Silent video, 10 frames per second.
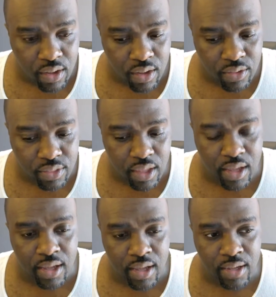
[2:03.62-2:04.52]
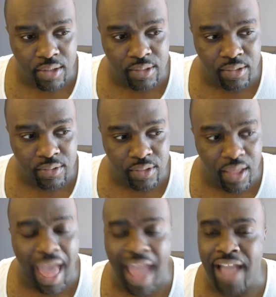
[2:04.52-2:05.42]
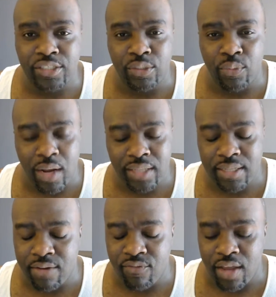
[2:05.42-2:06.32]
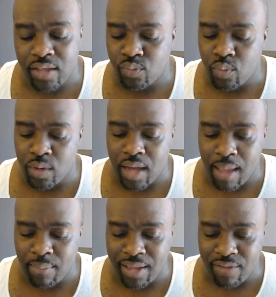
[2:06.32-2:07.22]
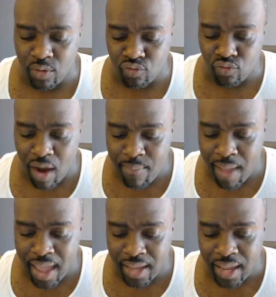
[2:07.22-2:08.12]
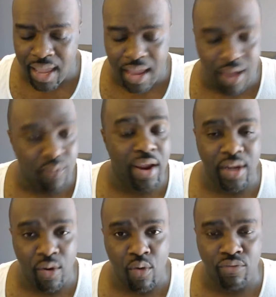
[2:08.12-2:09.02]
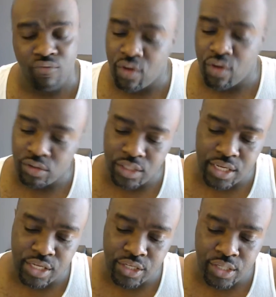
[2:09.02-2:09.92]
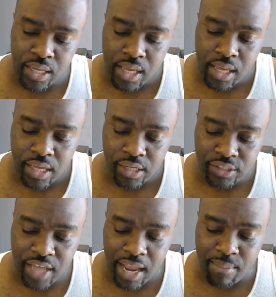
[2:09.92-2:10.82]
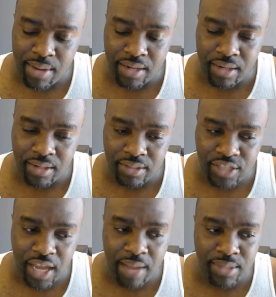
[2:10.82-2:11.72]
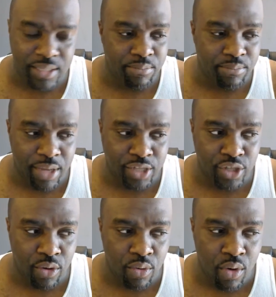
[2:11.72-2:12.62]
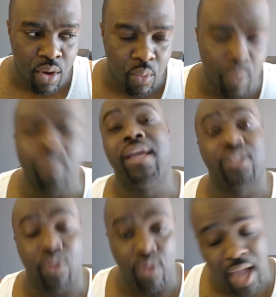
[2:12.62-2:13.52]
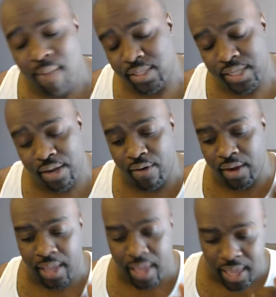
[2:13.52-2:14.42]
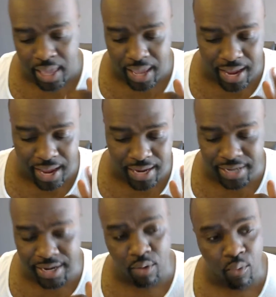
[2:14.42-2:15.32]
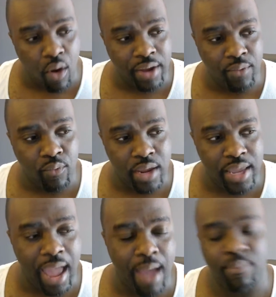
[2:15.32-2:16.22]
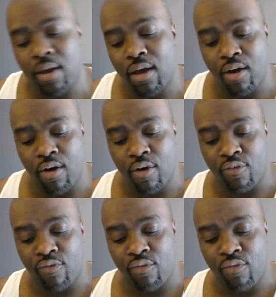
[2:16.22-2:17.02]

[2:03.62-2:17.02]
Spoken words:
the actual wrestling events with, I believe it was Ryback and Randy Orton versus Sheamus and Big Show with Miz on commentary, and they did a Raw recap of